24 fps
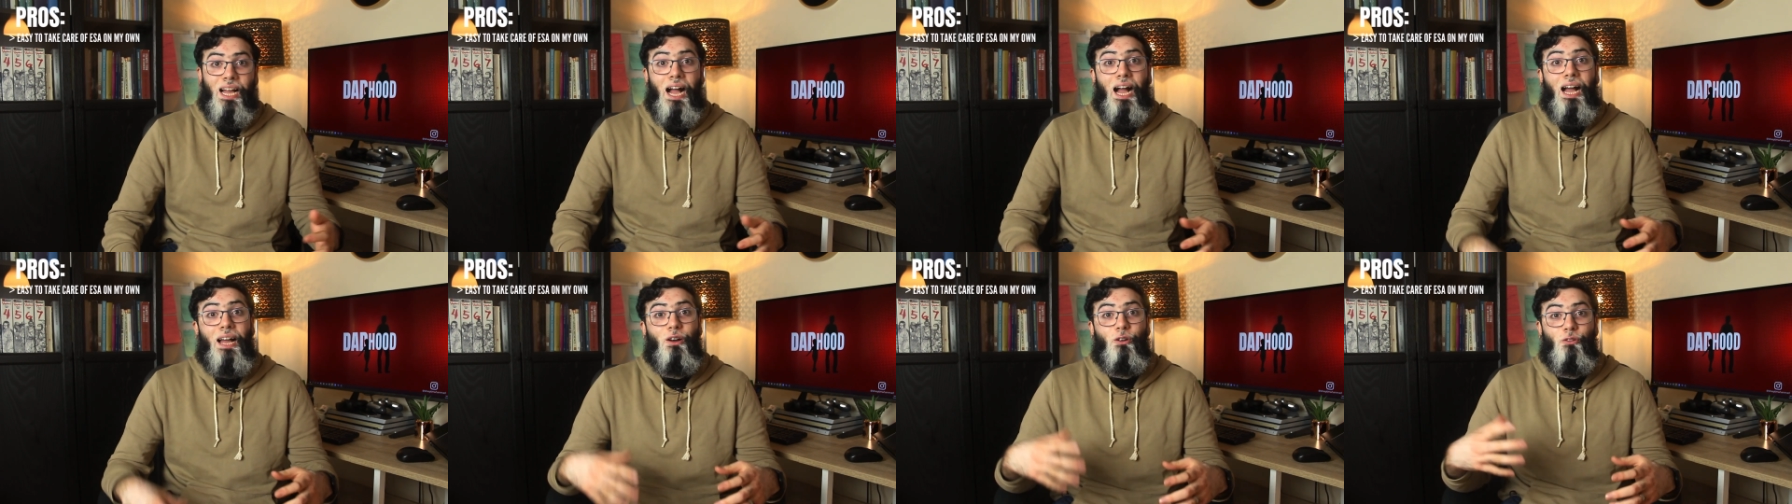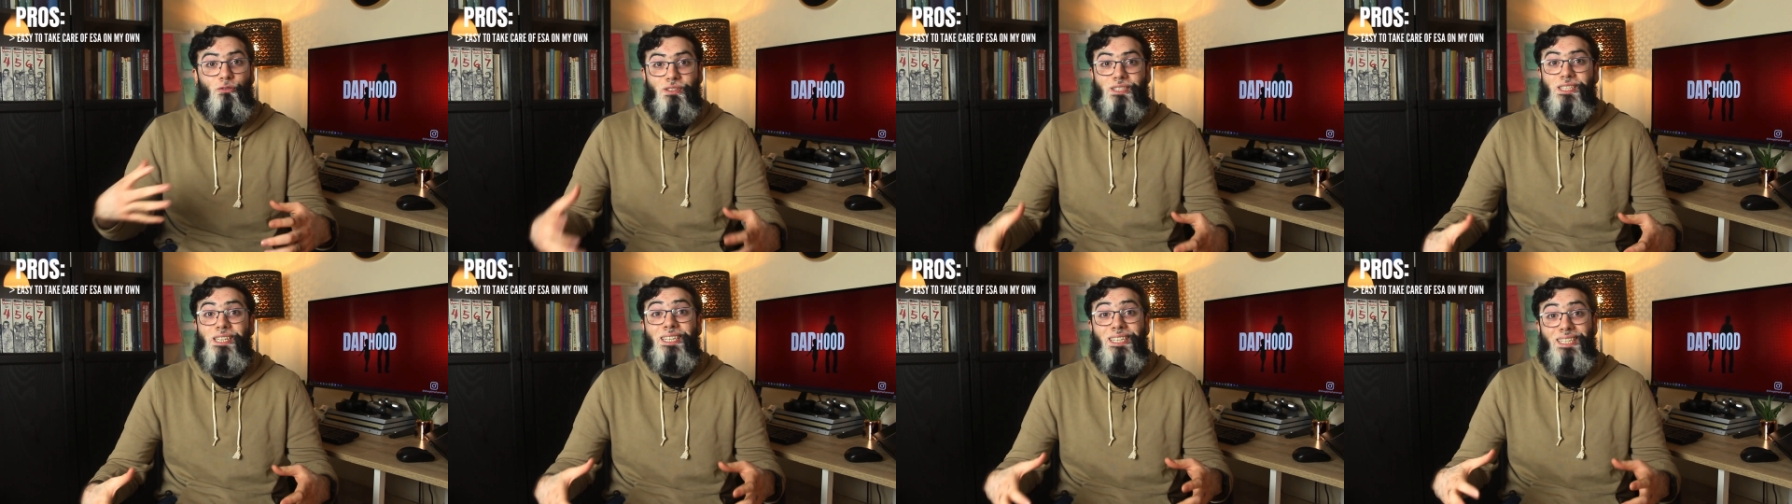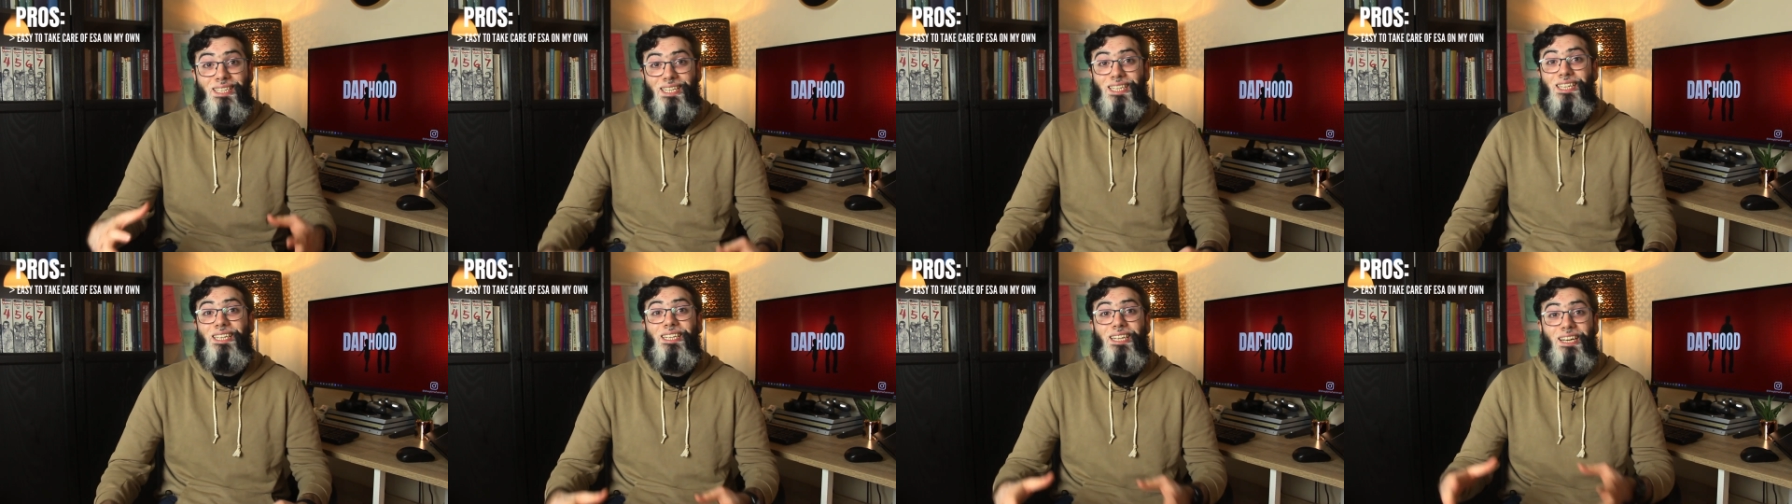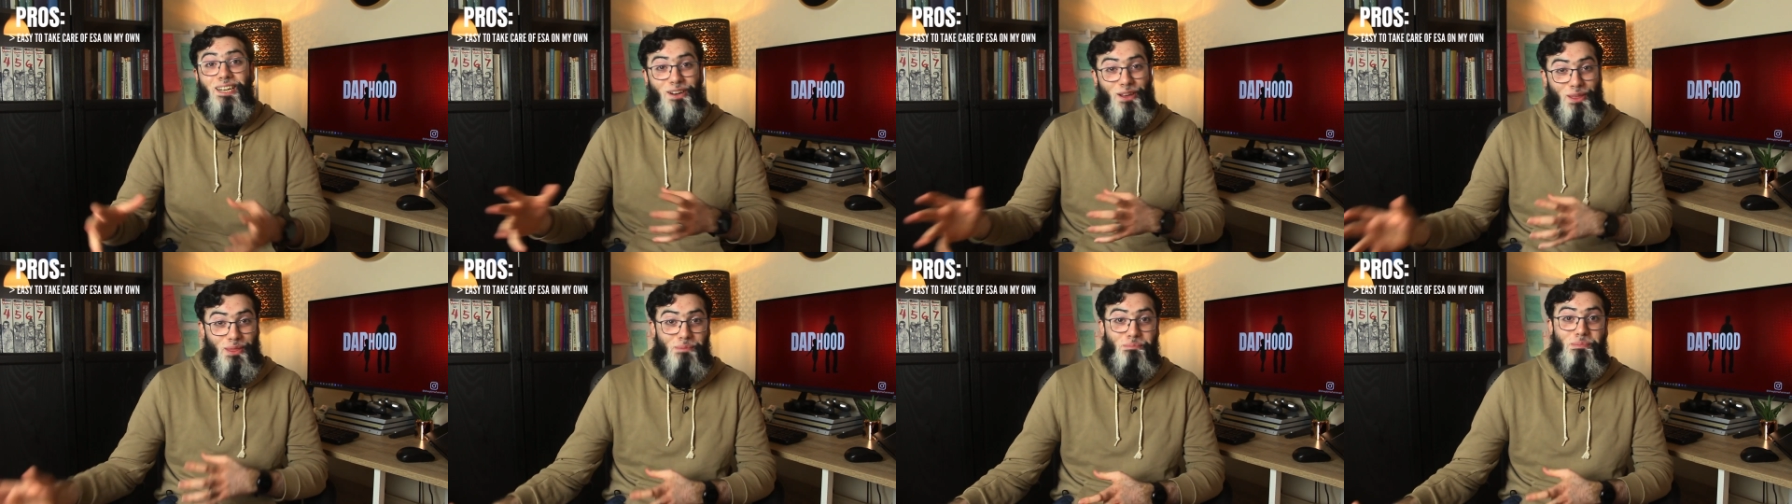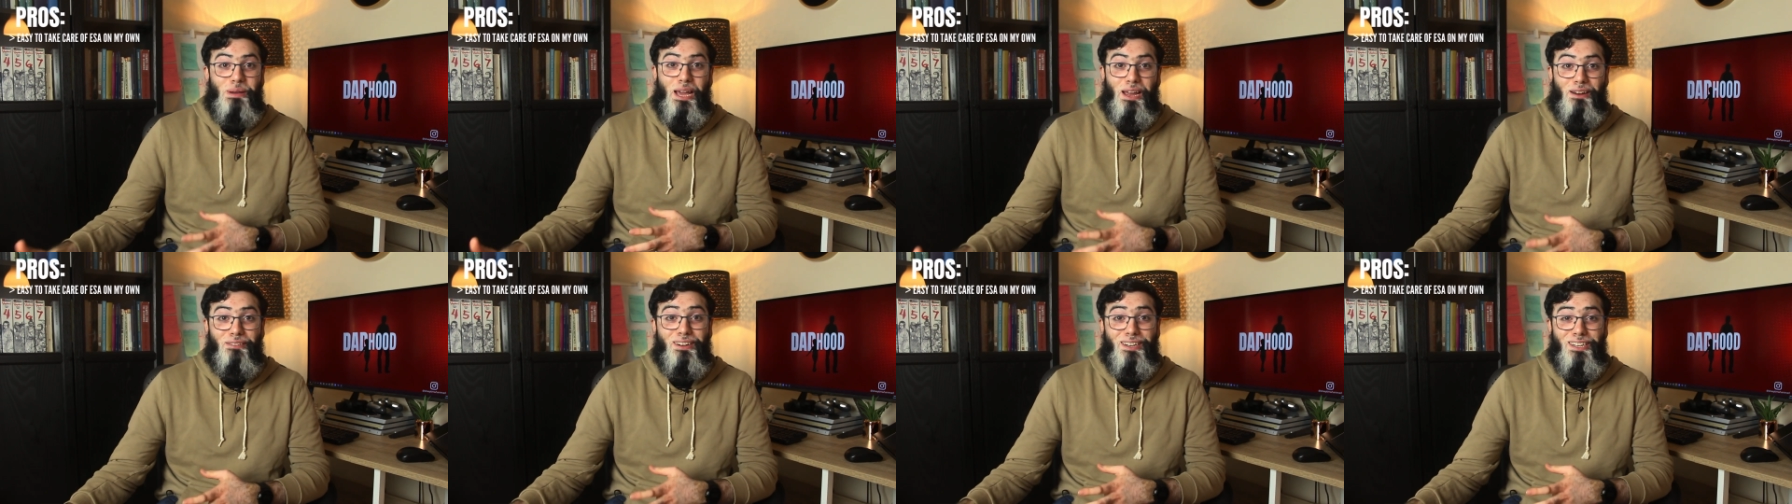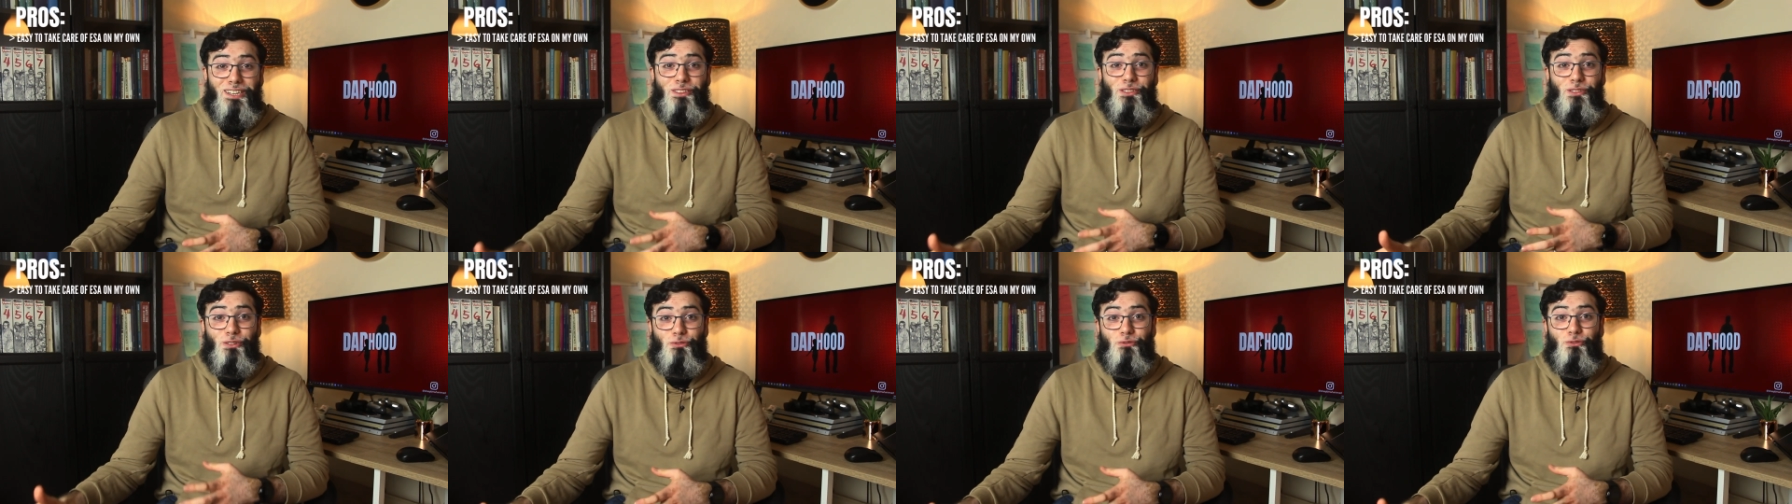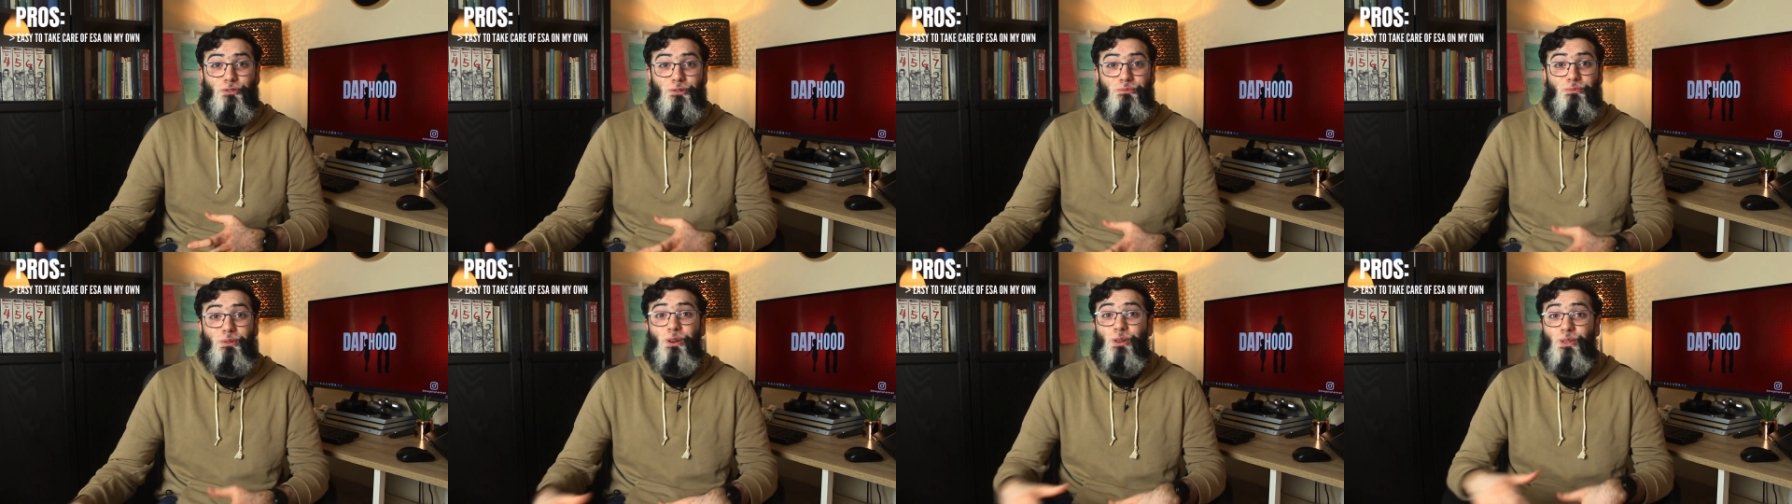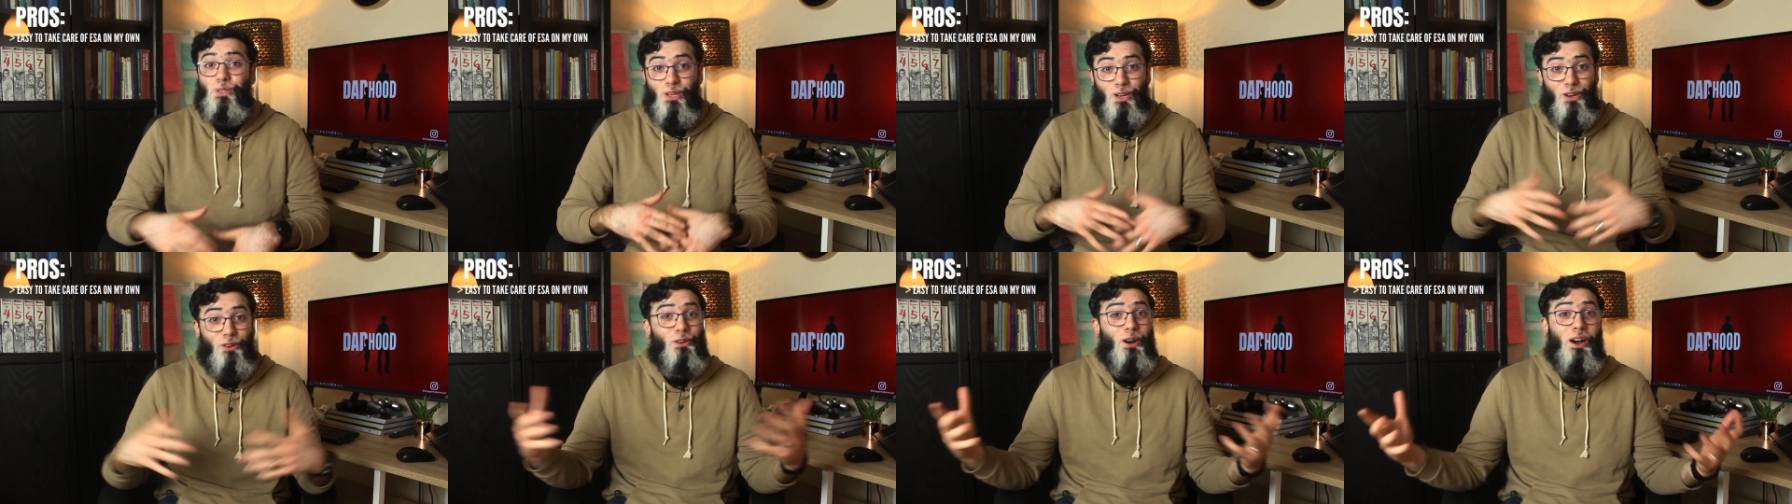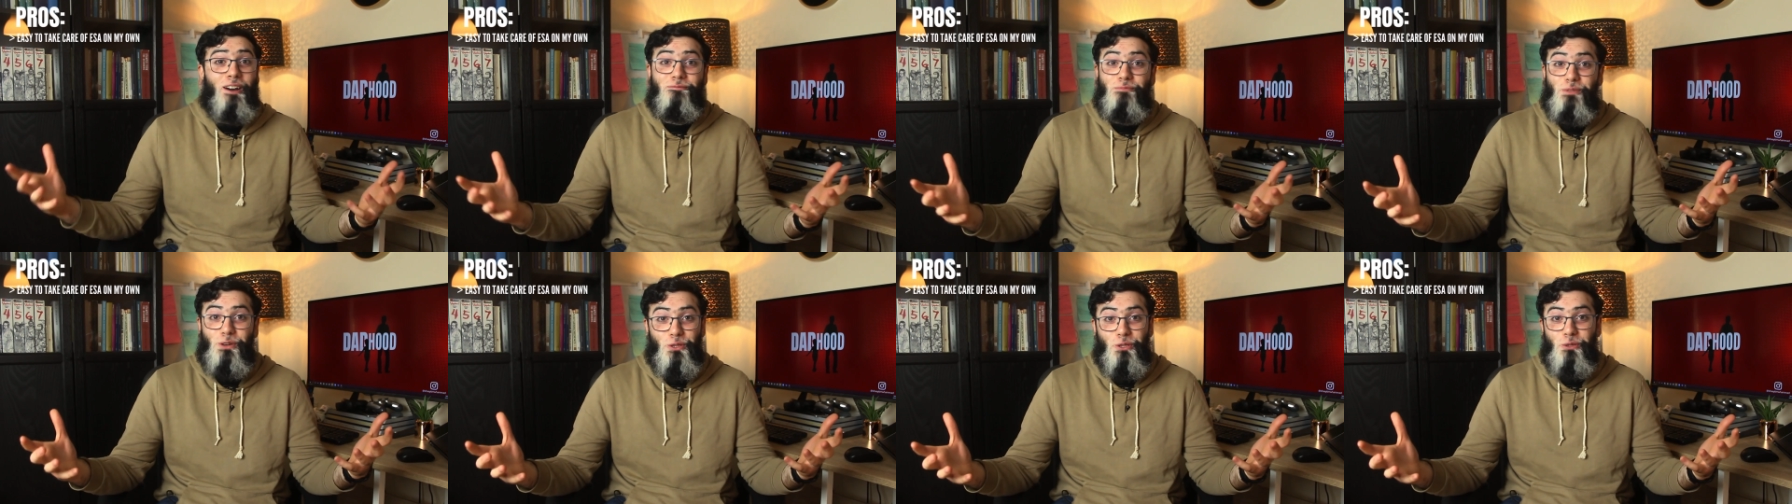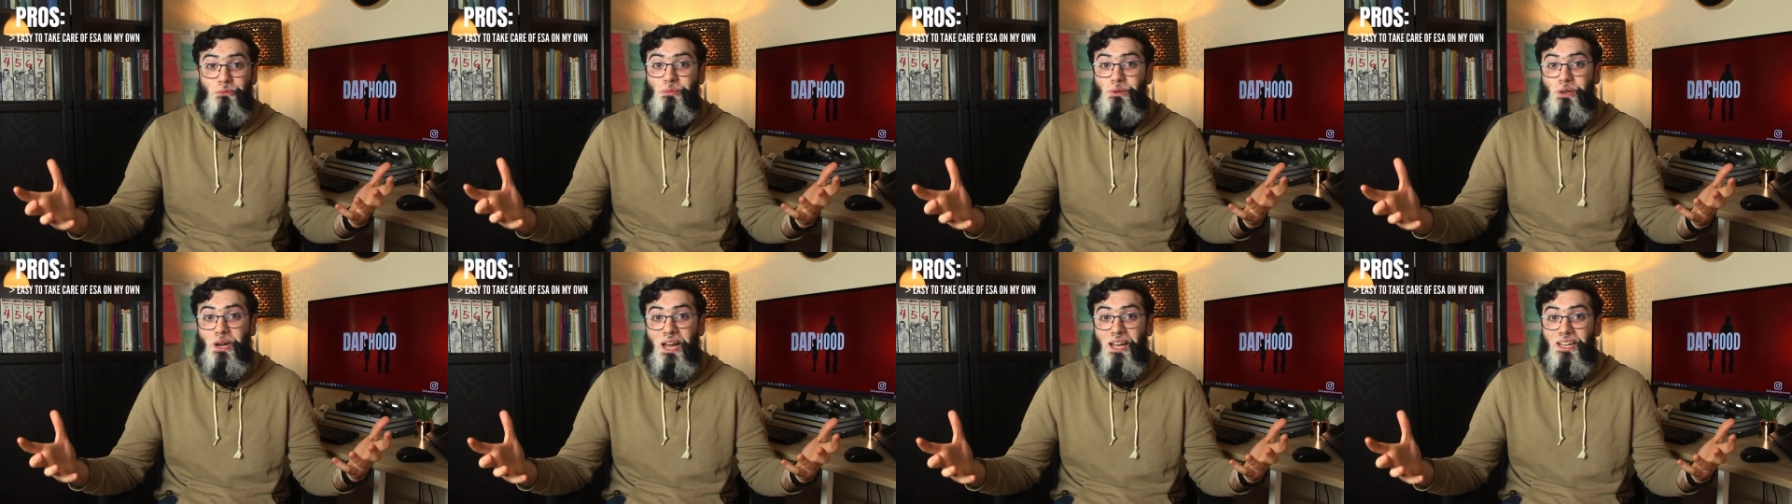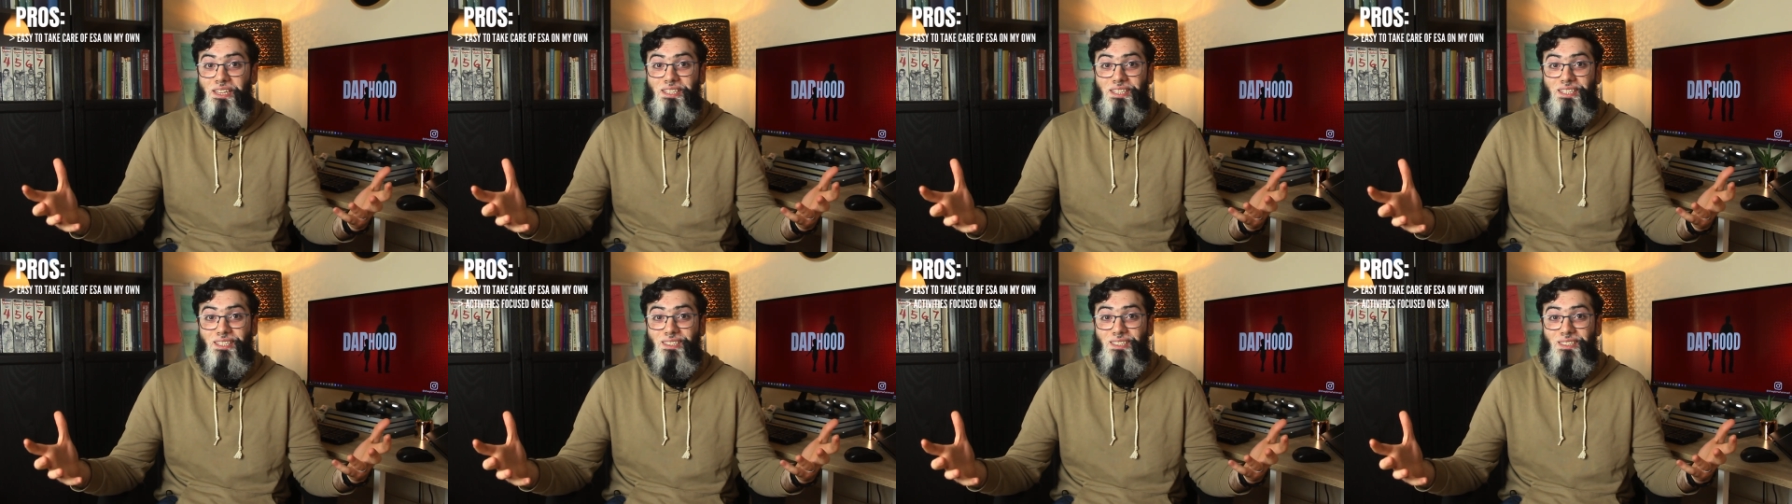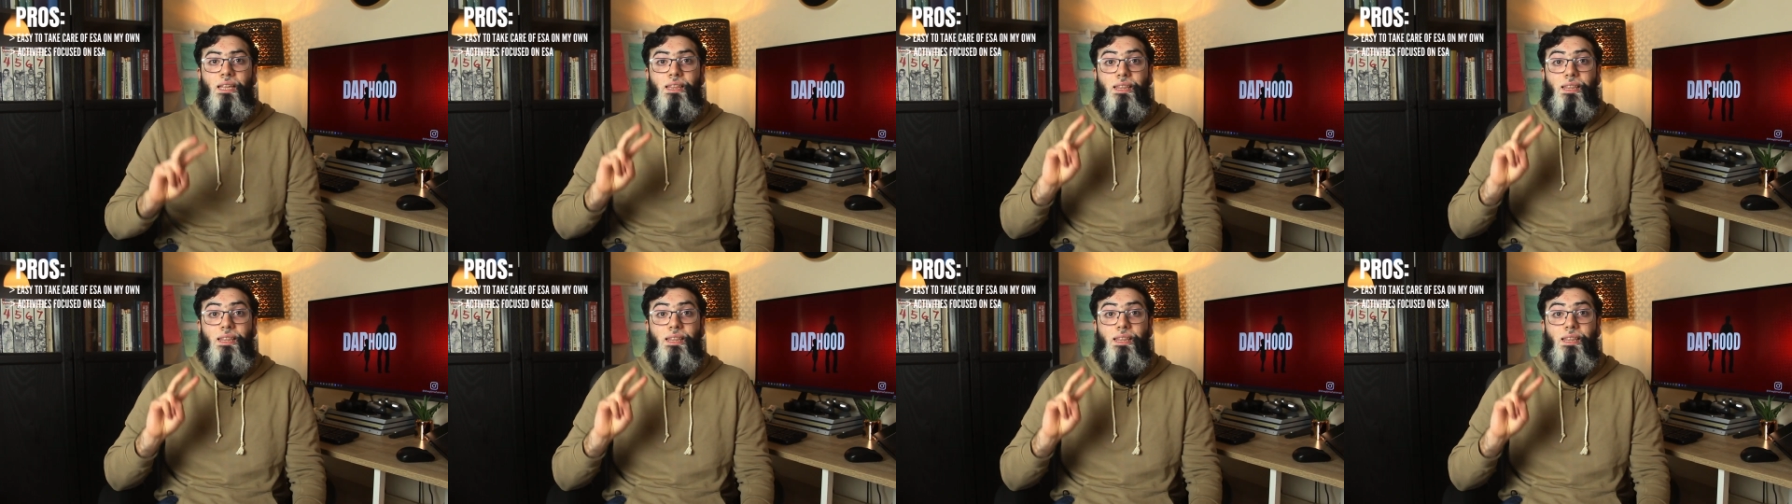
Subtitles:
I obviously need another parent in the room because I don't have multiple hands.